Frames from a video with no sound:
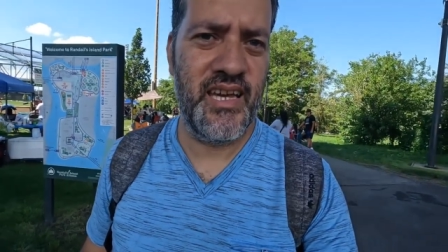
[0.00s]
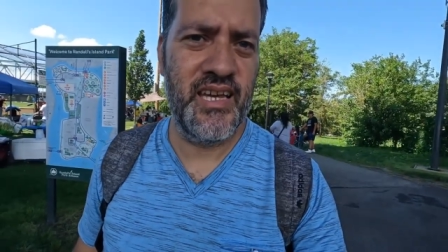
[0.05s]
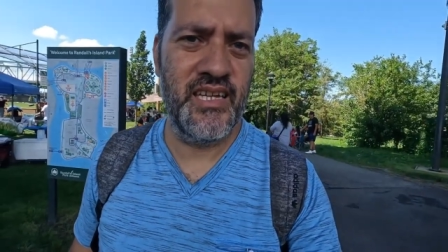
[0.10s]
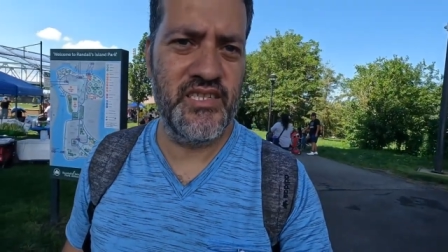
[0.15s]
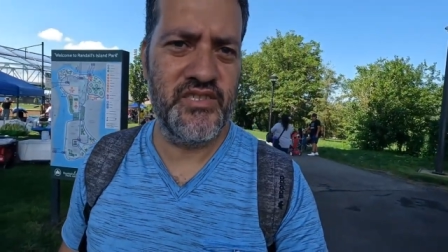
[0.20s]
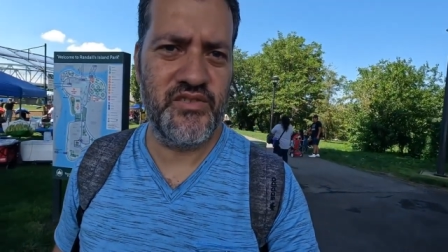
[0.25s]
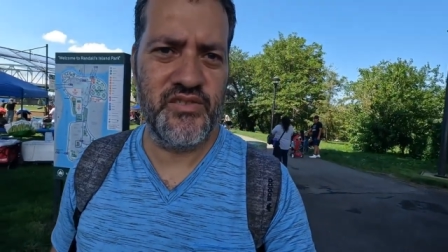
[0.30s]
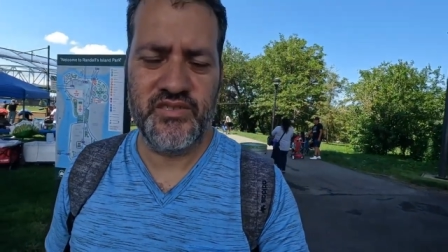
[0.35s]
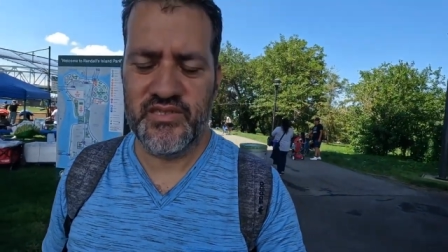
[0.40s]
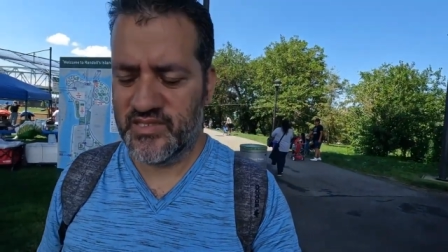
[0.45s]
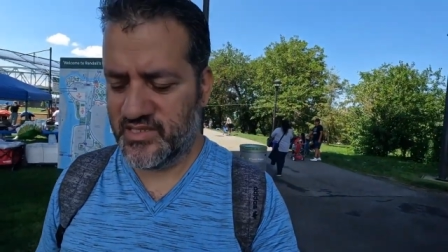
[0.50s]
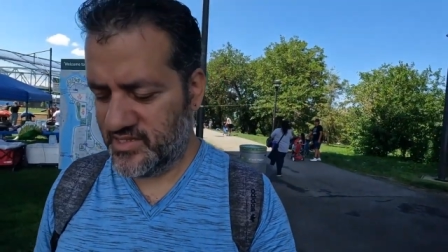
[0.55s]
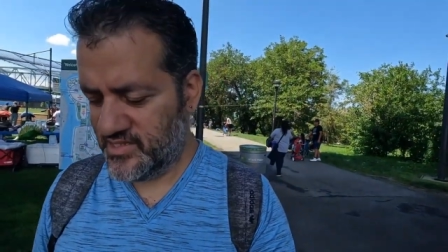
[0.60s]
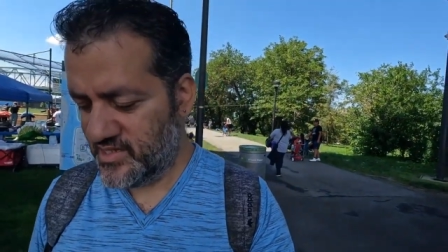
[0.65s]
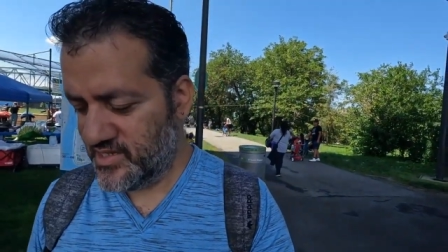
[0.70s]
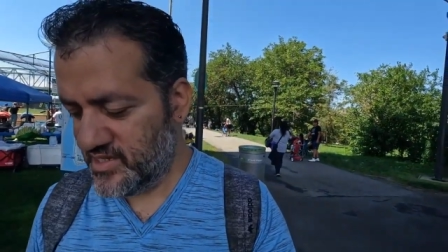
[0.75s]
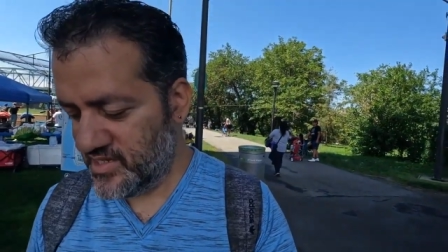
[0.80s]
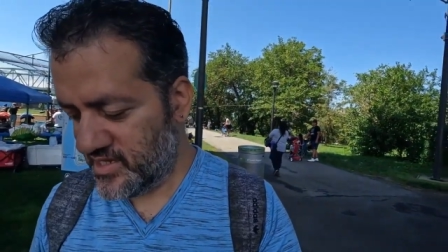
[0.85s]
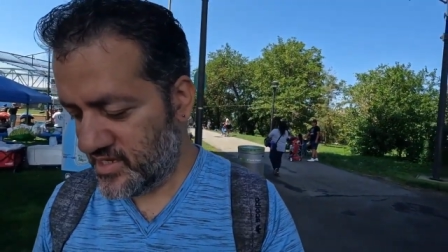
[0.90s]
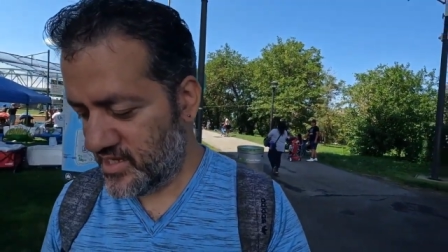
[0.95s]
the entrance,
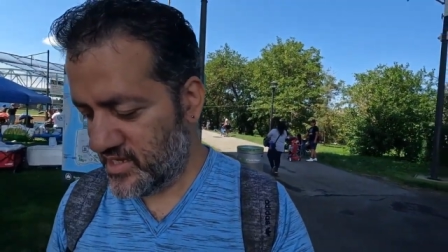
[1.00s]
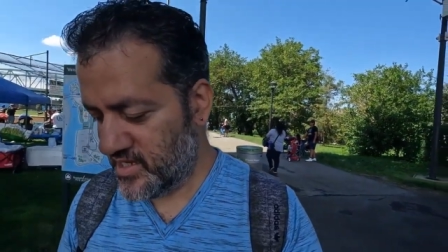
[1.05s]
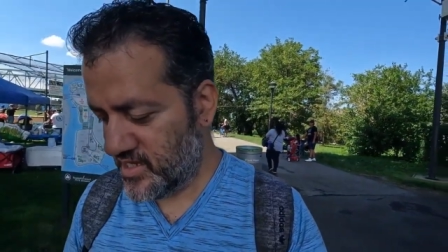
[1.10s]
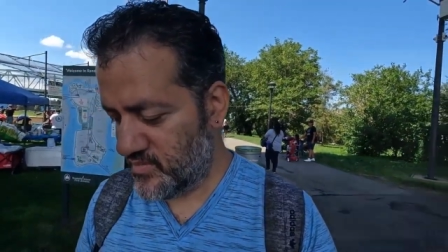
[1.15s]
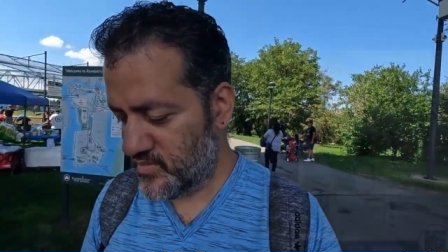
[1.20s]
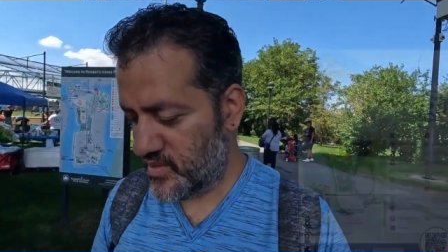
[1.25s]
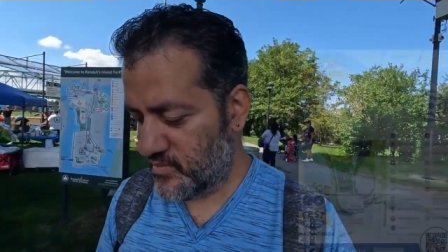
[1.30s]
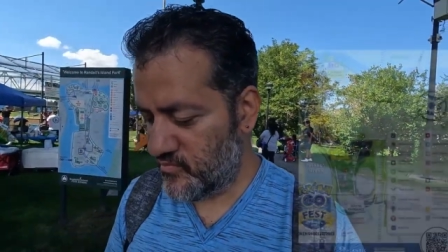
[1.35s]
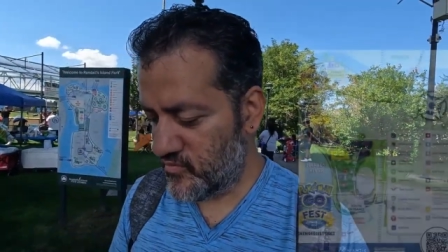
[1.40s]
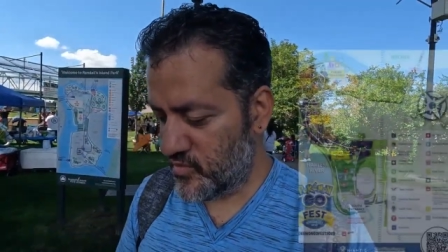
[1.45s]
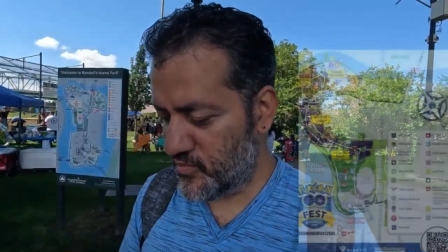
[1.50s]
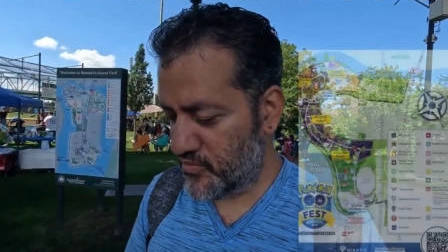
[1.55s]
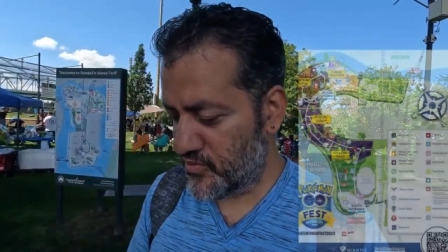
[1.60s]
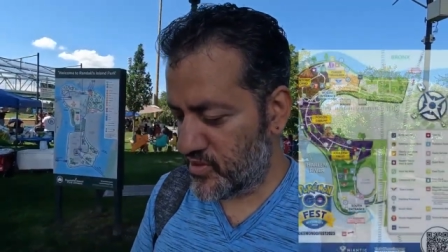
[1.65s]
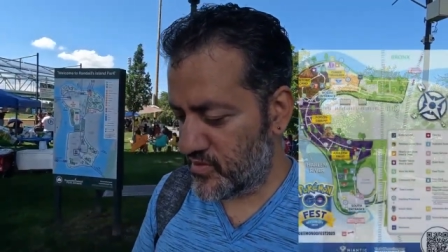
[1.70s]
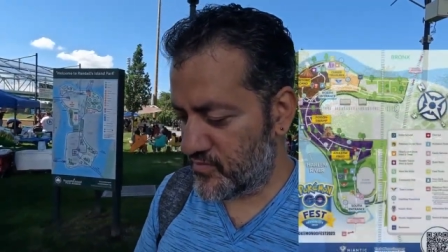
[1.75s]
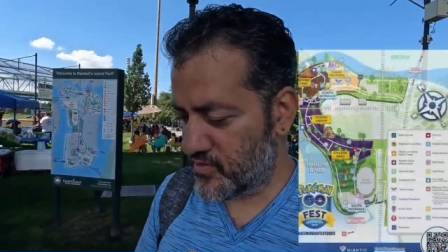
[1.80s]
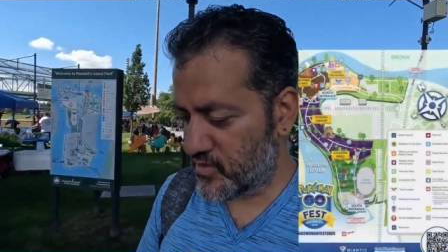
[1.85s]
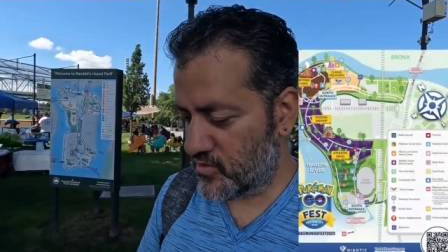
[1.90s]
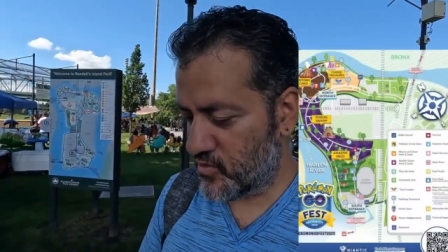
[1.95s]
um, I'm gonna
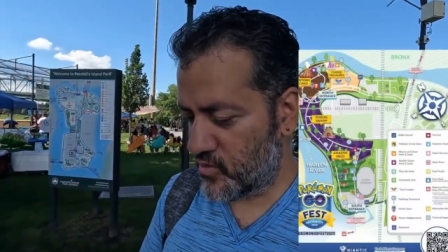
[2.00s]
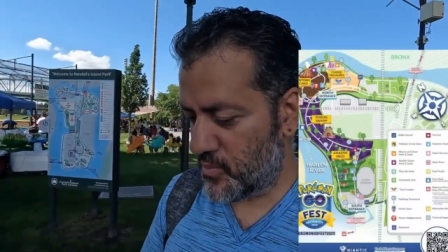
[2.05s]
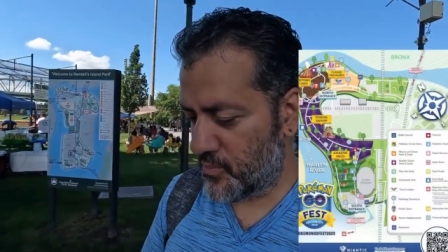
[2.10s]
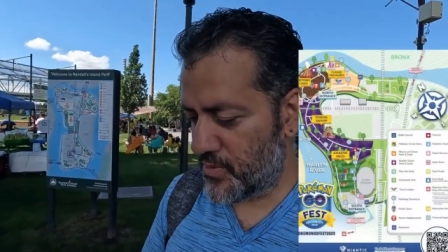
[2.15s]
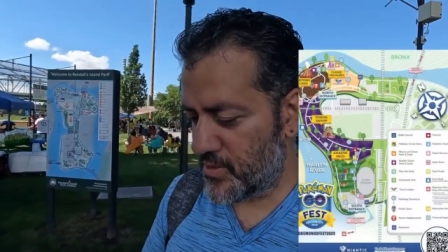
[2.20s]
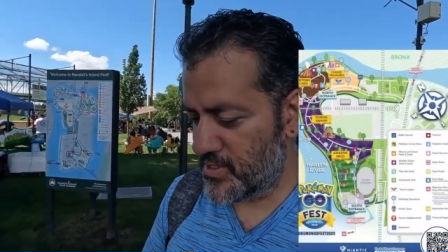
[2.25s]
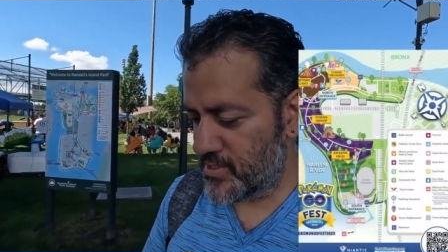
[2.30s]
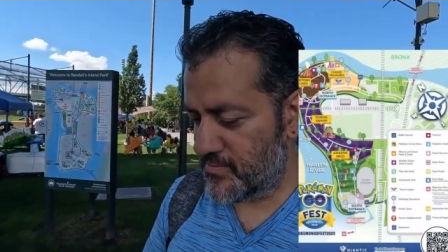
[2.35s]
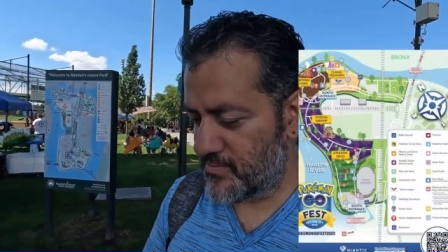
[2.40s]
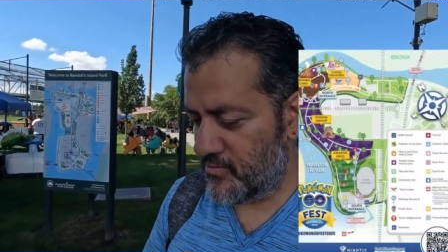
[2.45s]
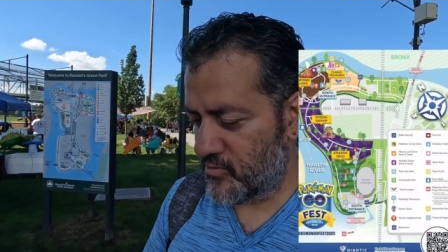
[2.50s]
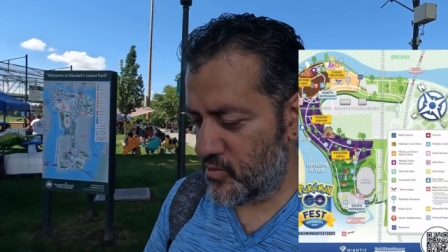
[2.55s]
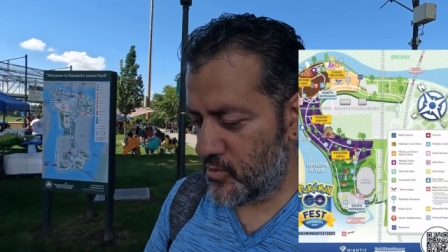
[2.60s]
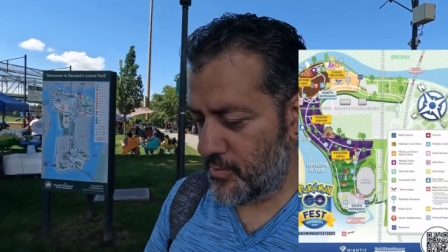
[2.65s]
put up the Go Fest